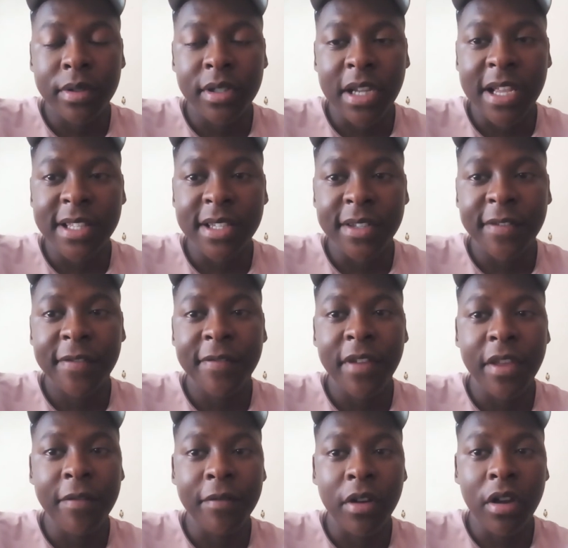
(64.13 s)
doesn't
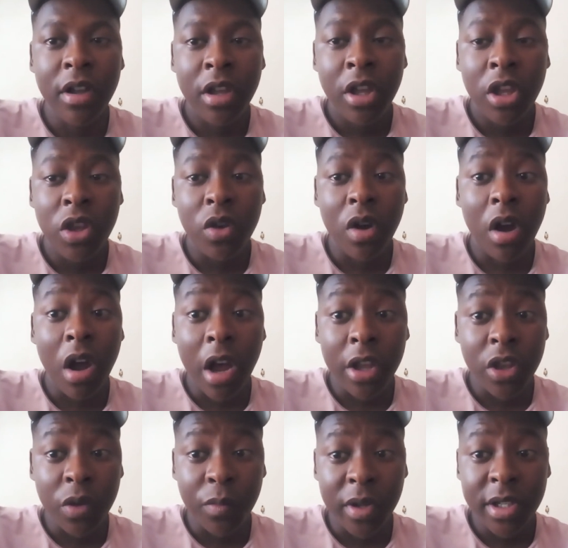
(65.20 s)
favor your
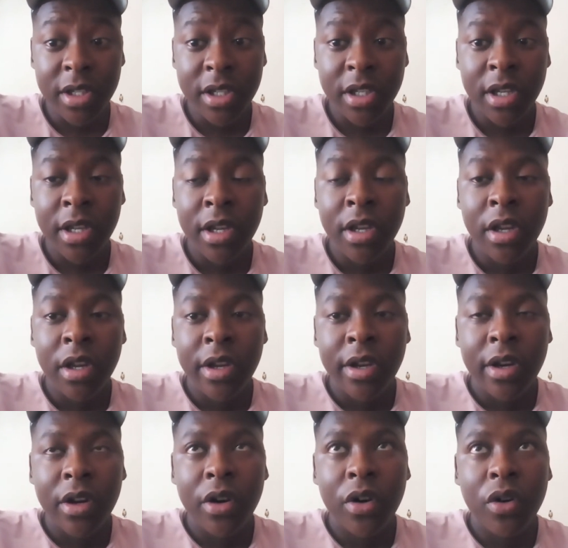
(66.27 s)
argument,
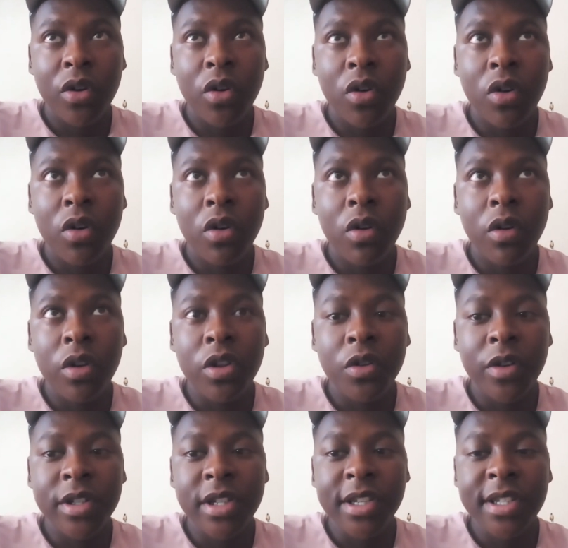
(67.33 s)
or
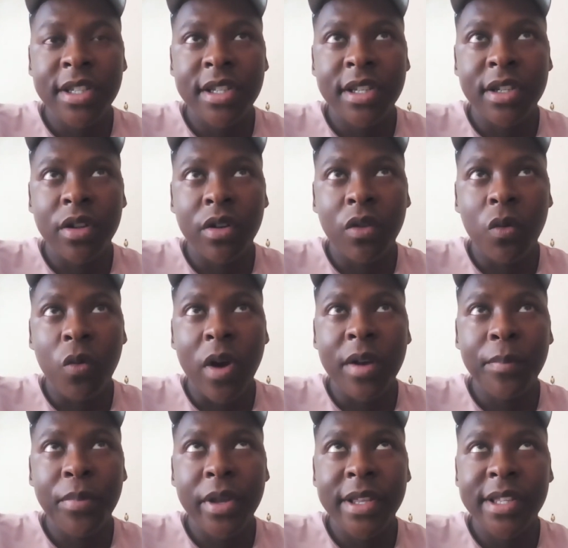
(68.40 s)
you are just
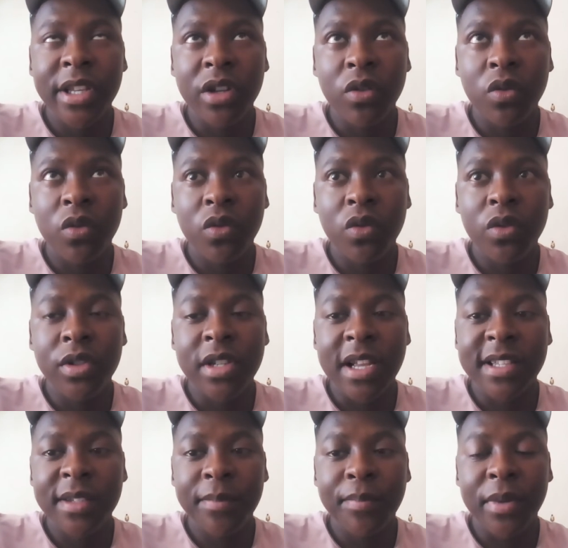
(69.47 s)
one person who
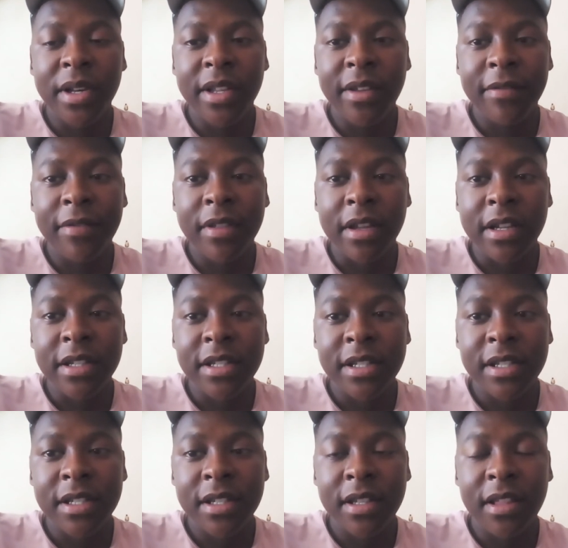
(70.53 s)
doesn't believe that
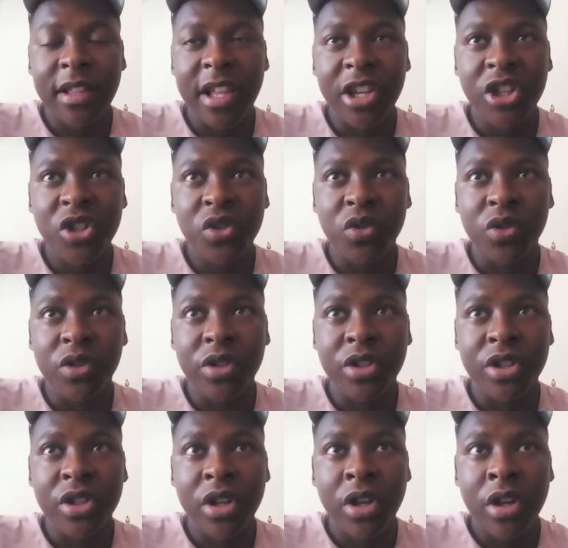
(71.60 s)
they
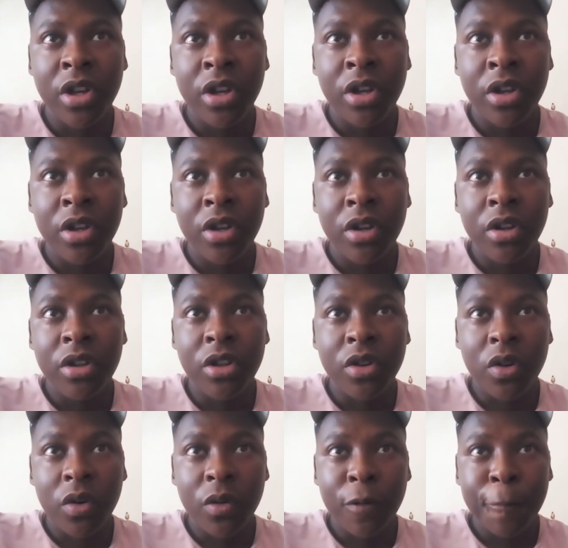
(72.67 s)
should, you
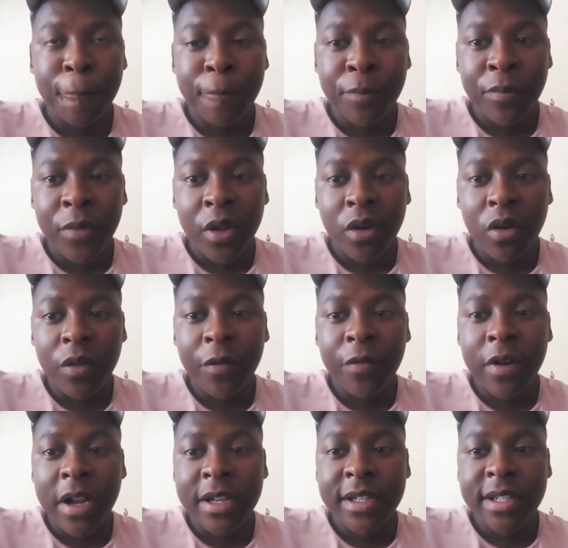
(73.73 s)
know,
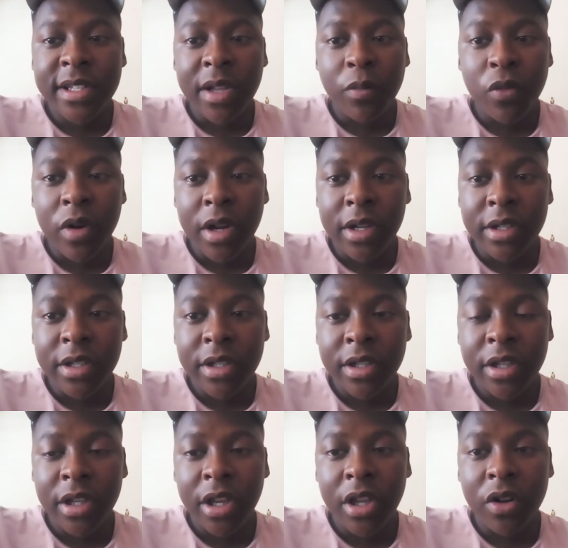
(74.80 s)
confront someone
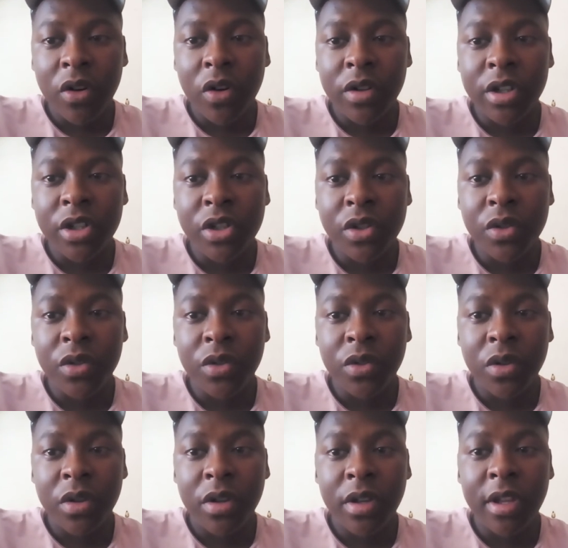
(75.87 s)
in order
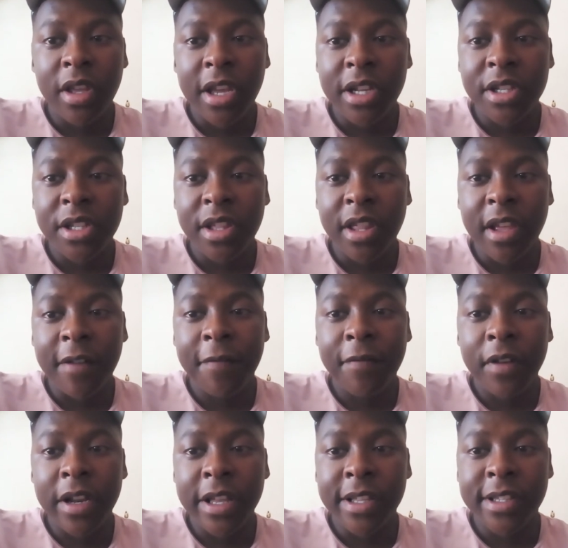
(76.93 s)
to get their
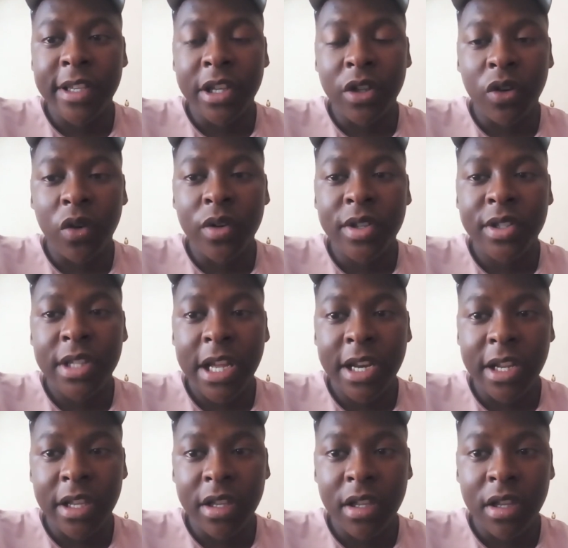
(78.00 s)
feelings in good
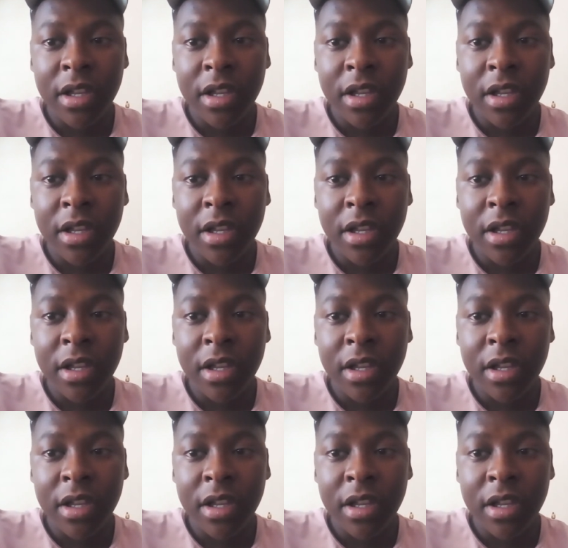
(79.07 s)
standing.